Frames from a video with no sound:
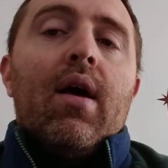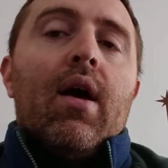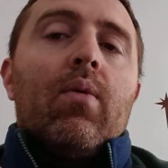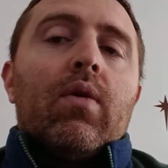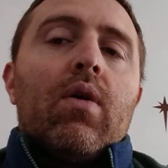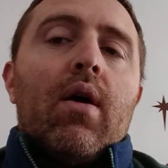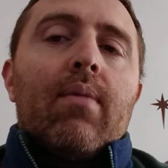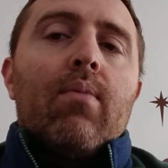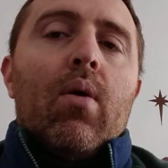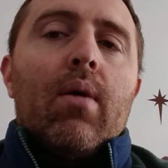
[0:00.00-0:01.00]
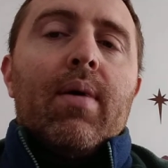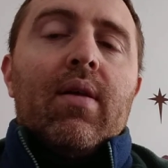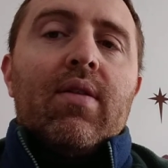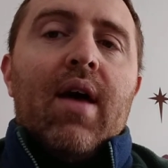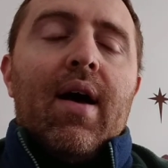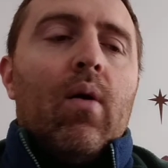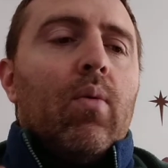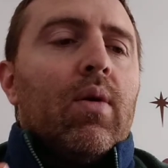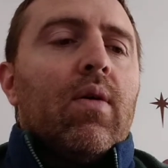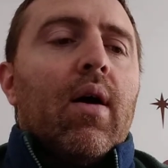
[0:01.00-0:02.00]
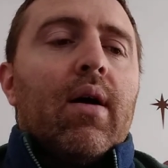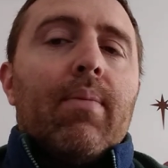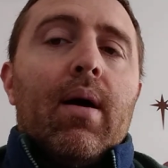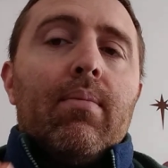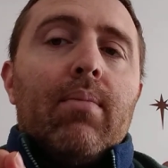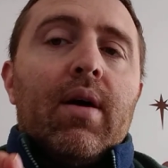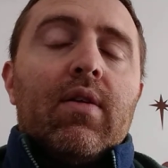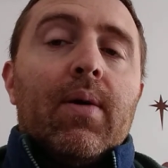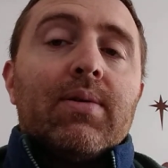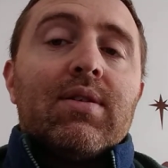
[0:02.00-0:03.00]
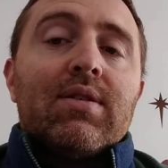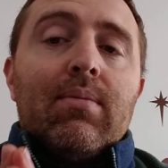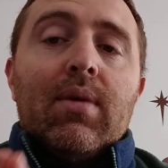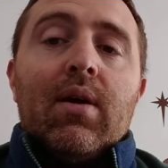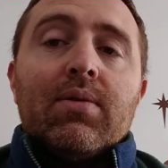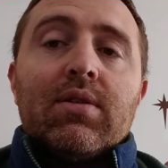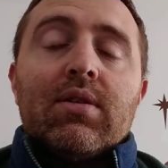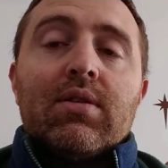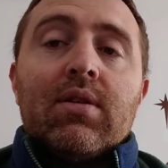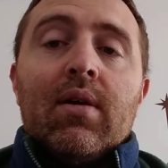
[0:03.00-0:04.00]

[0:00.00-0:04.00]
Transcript: And we'll talk more about that when we talk about mitosis and meiosis.